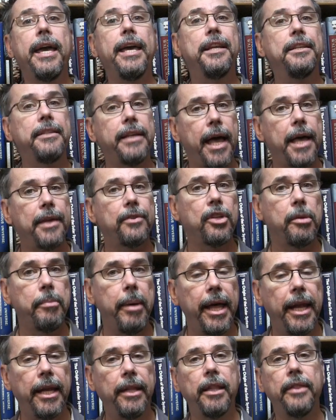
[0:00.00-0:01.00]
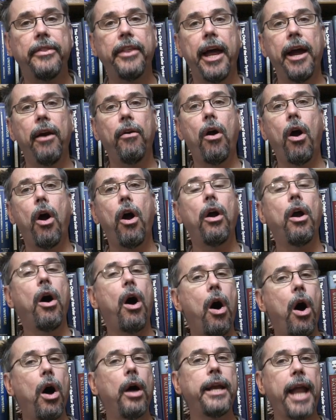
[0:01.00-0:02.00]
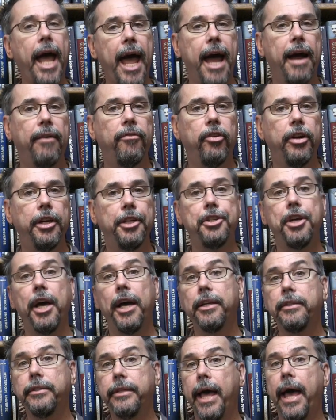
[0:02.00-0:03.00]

it is estimated that there are, on average,